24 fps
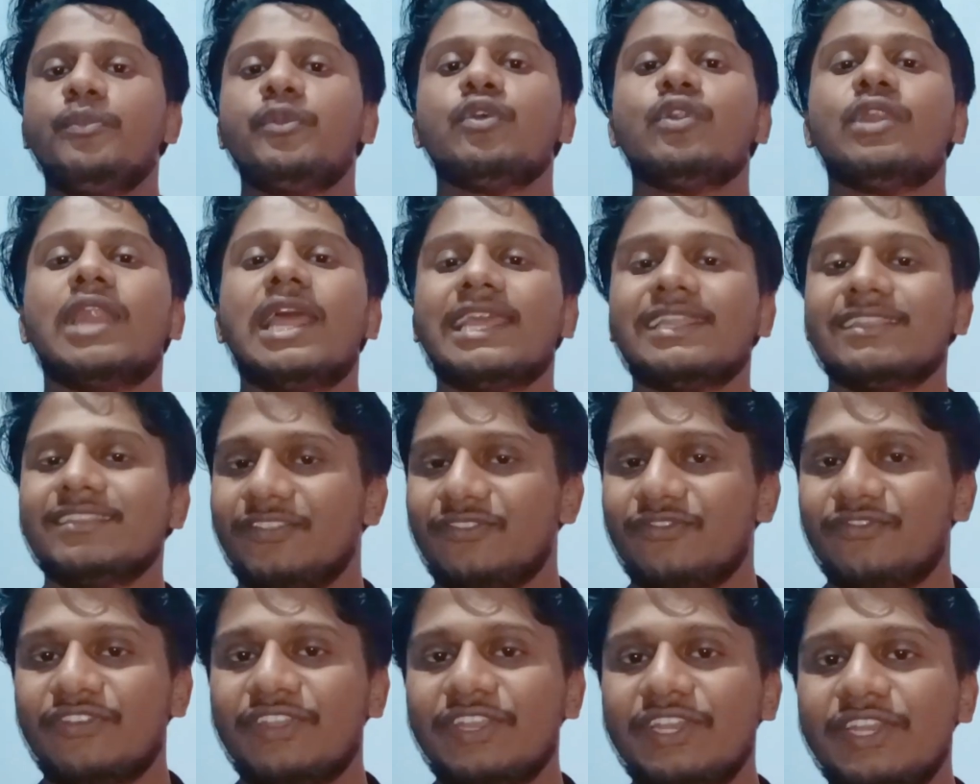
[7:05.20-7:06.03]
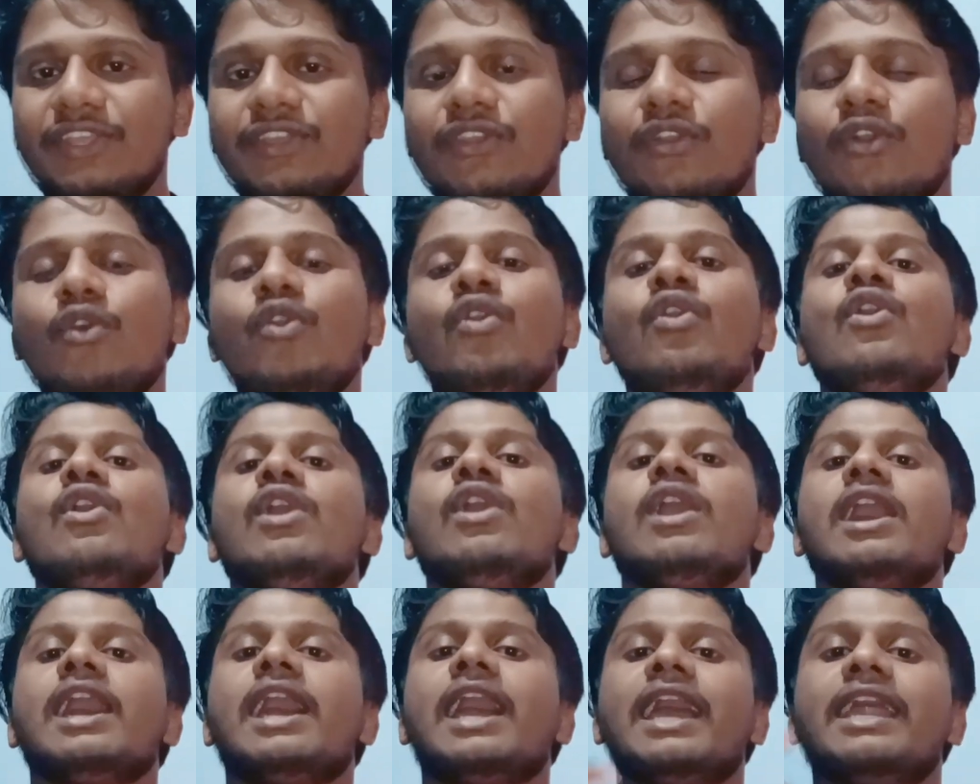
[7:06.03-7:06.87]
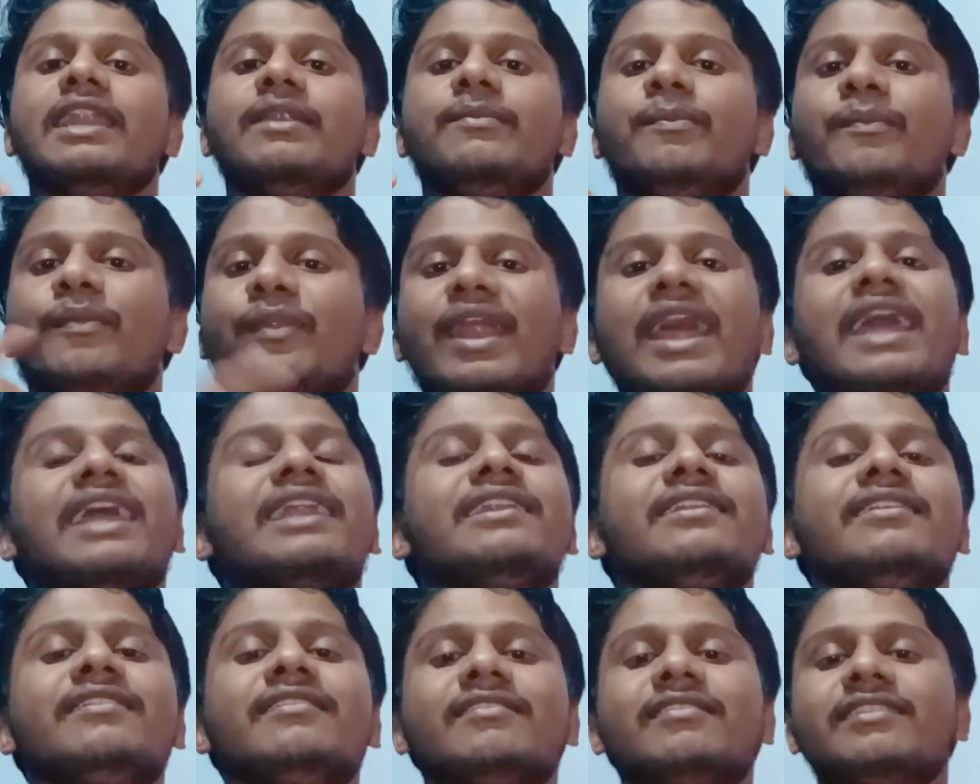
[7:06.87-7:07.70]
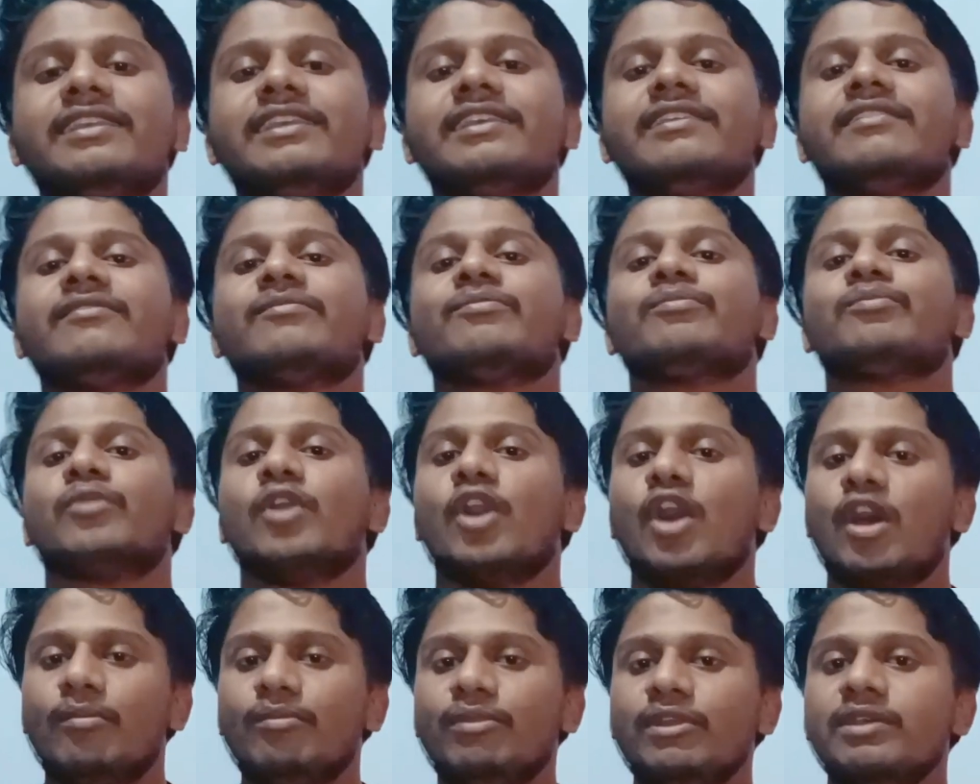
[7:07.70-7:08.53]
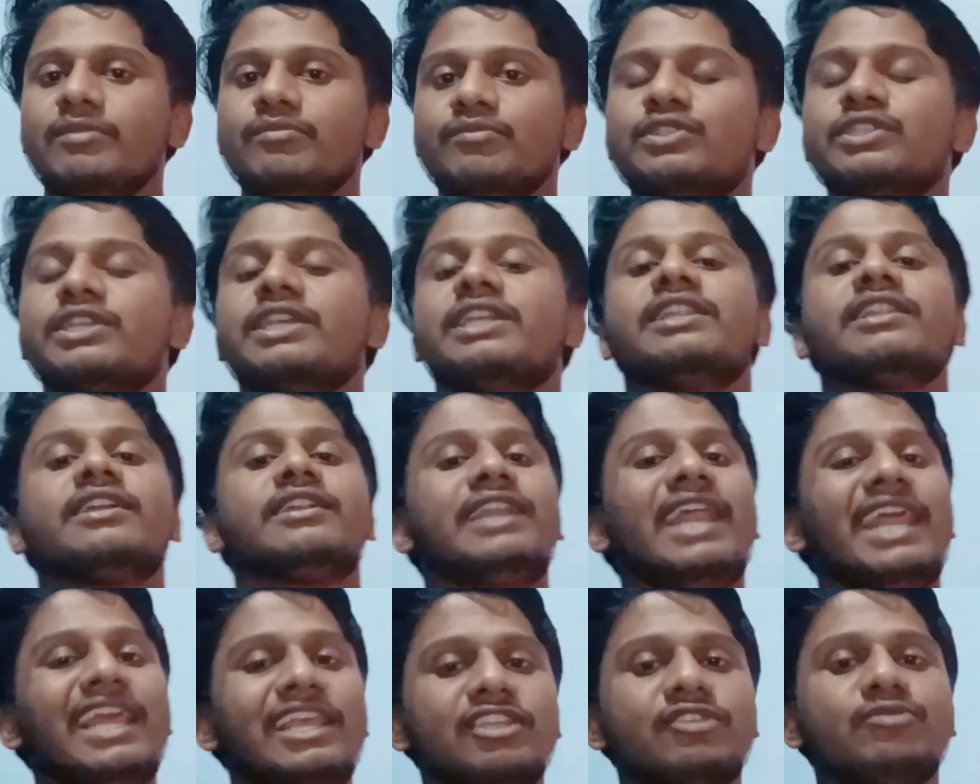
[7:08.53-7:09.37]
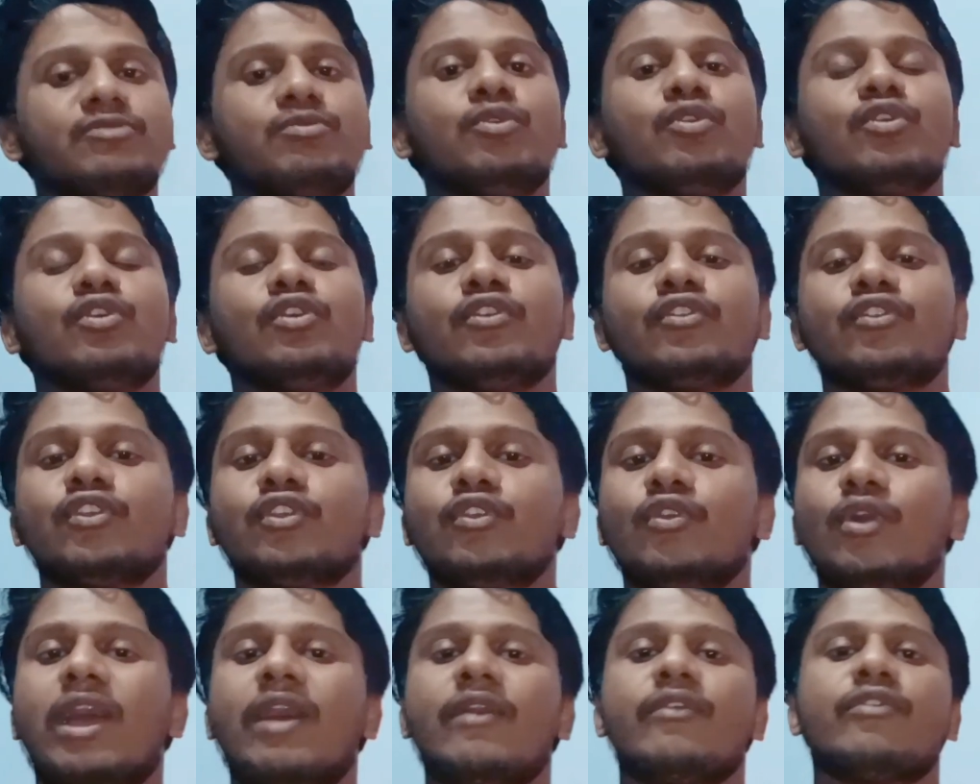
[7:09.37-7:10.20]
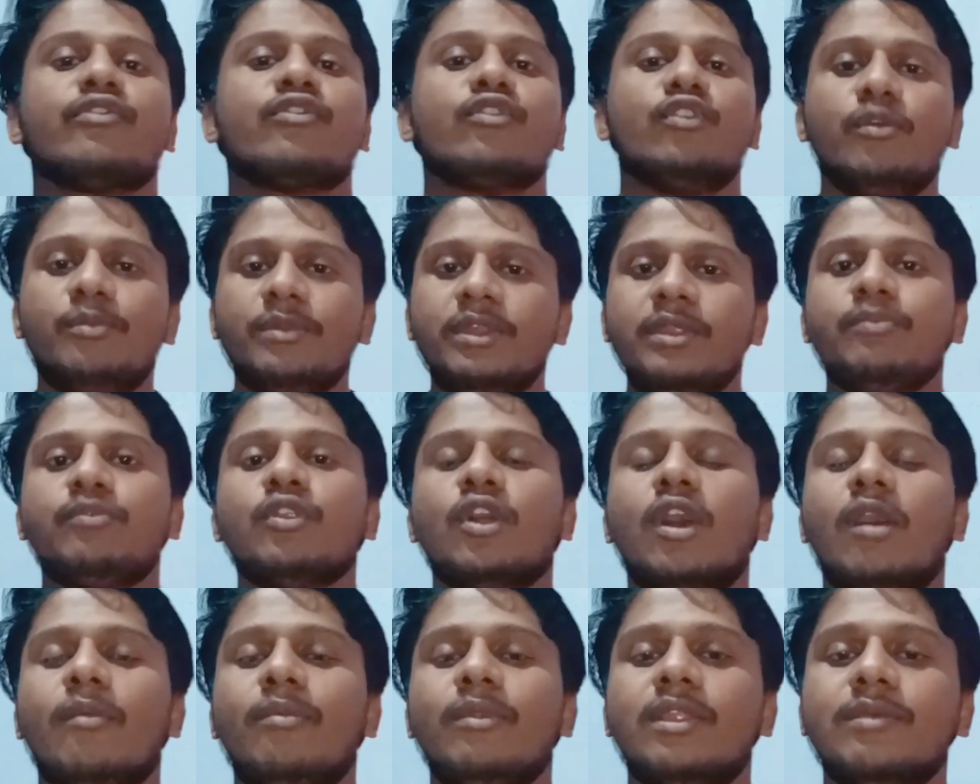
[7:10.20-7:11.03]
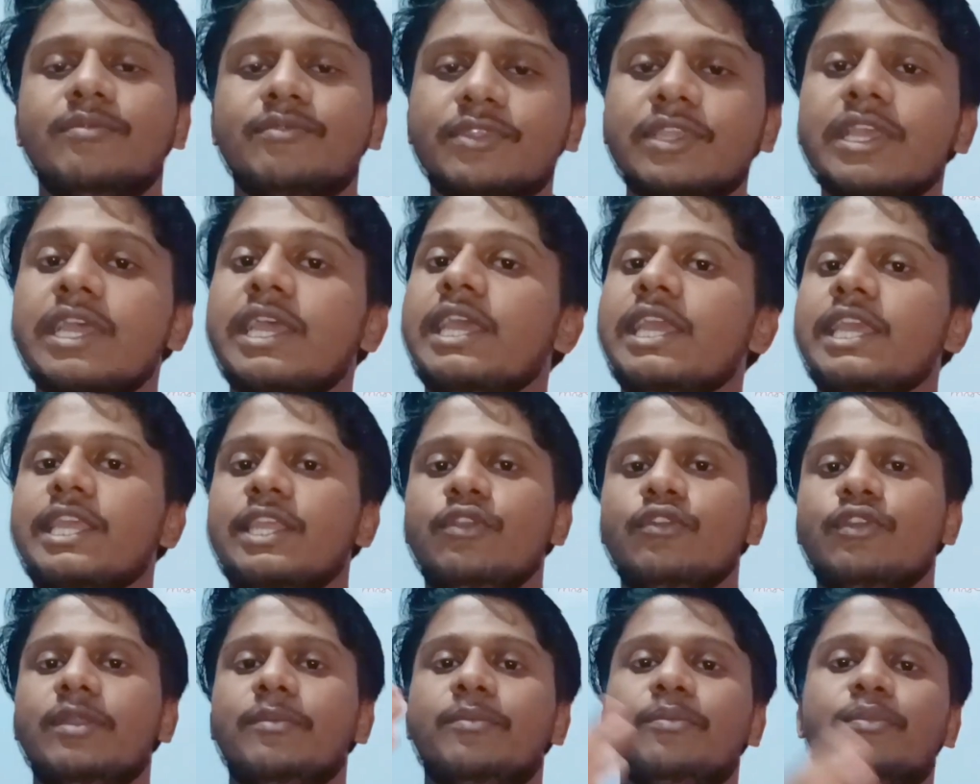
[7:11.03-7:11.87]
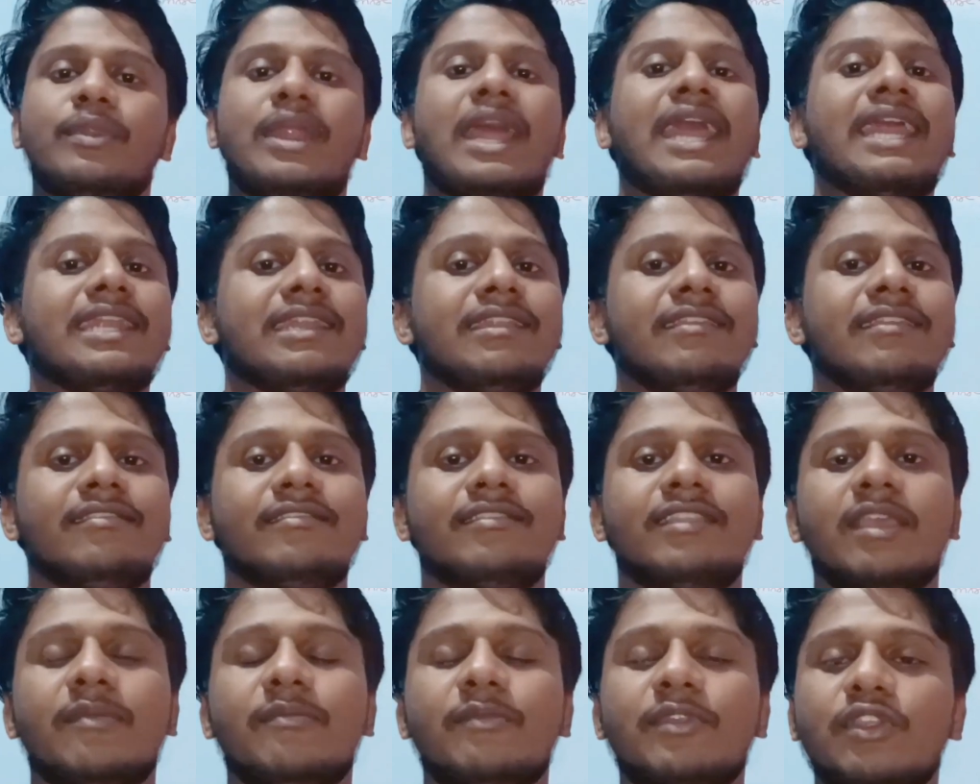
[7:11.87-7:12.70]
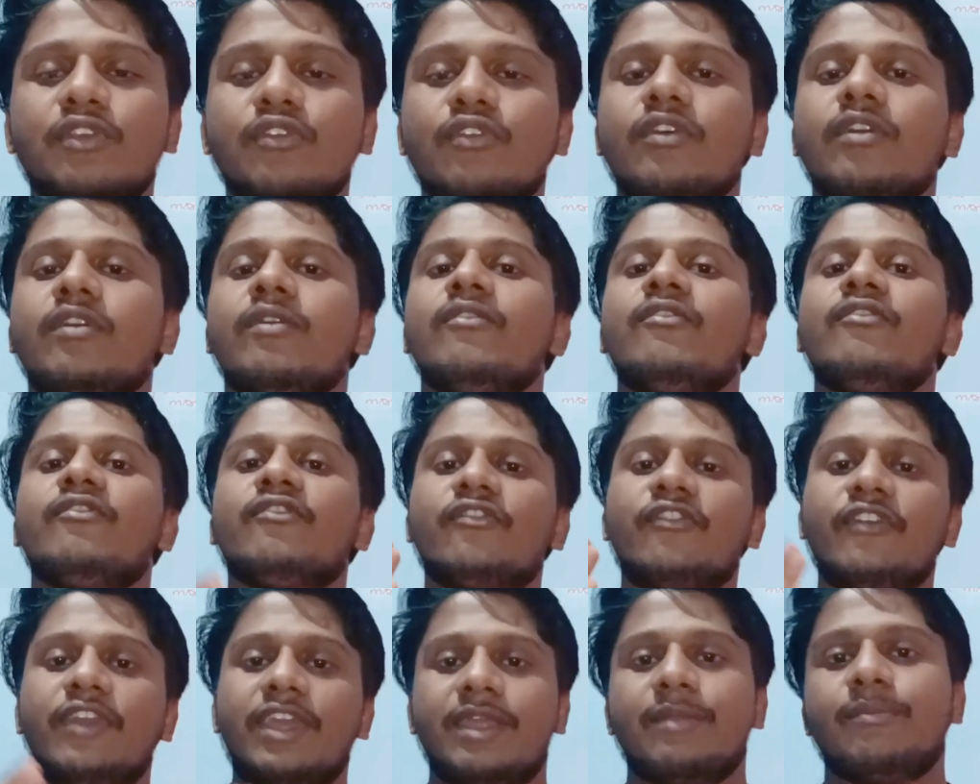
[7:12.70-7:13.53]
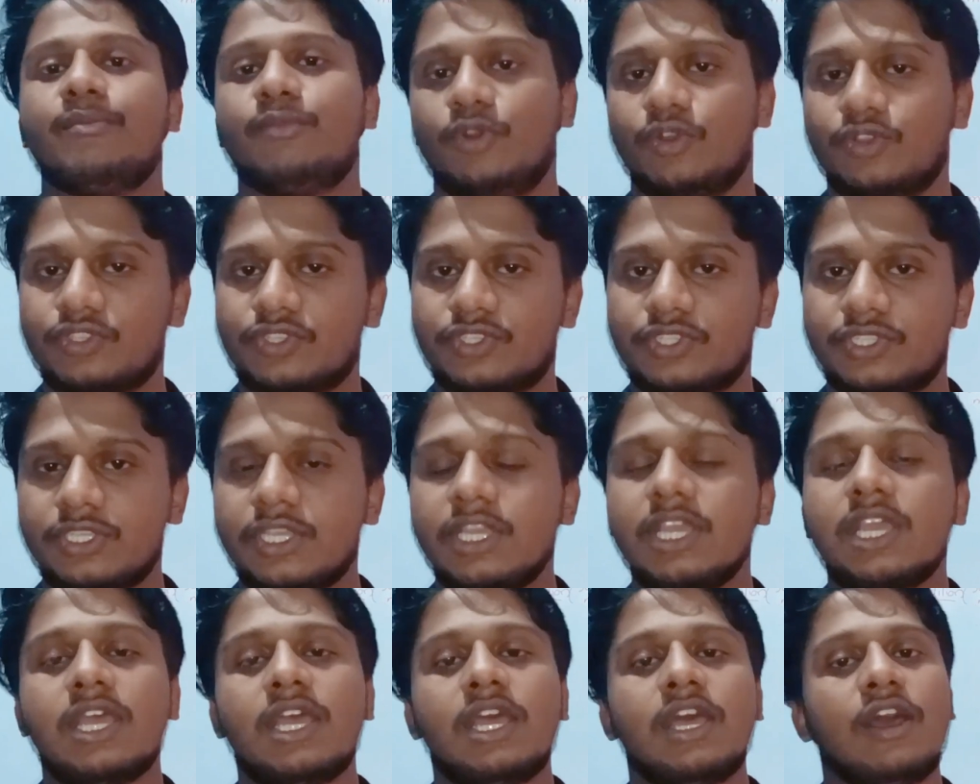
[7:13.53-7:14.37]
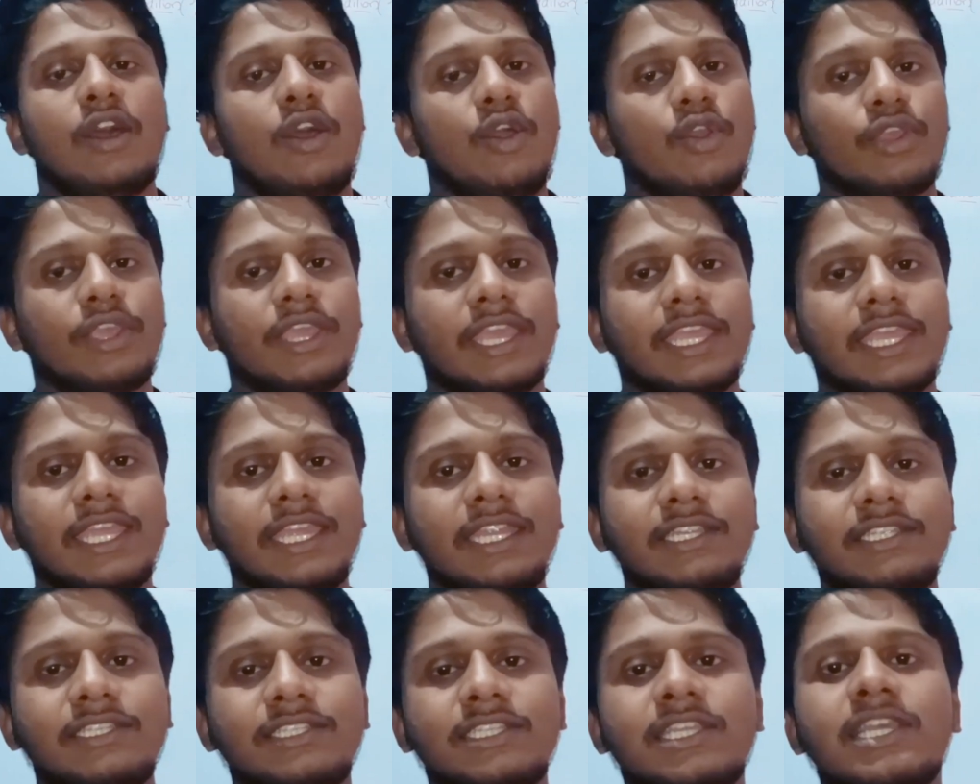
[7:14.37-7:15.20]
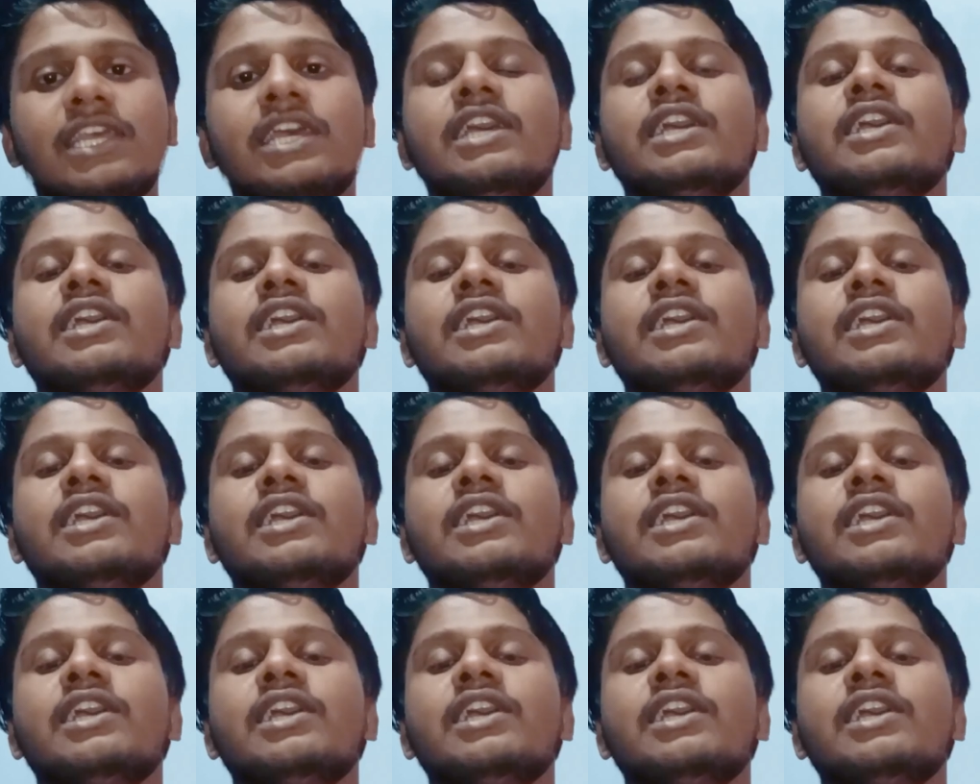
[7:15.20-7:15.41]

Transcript: you like this video and practice these problems. In the textbook also, you have so many problems. You can practice them in your fair books. Okay, kids?